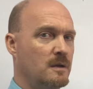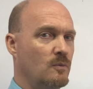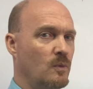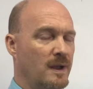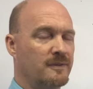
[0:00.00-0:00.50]

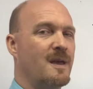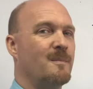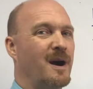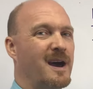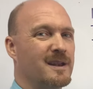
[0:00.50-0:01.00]
When I say
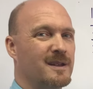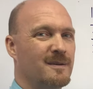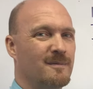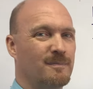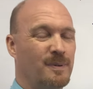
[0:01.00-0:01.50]
body
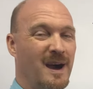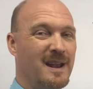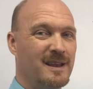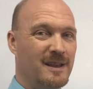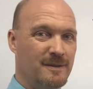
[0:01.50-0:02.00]

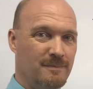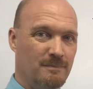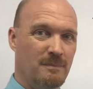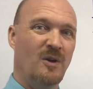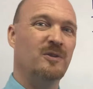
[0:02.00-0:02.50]

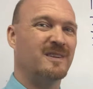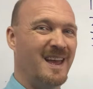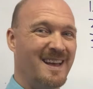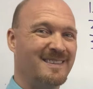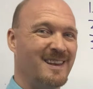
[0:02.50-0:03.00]
in most
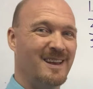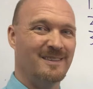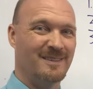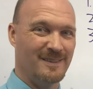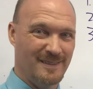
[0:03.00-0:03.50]

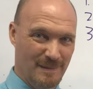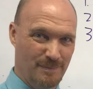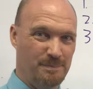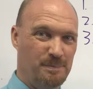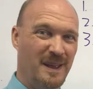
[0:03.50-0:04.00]
essays is the
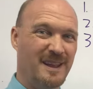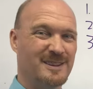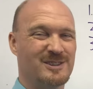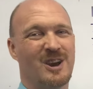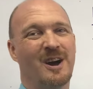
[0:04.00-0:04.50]
big
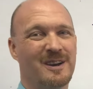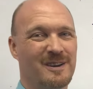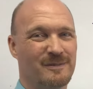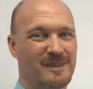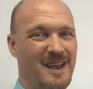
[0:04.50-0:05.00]
chunk
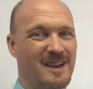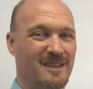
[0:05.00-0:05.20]
of data,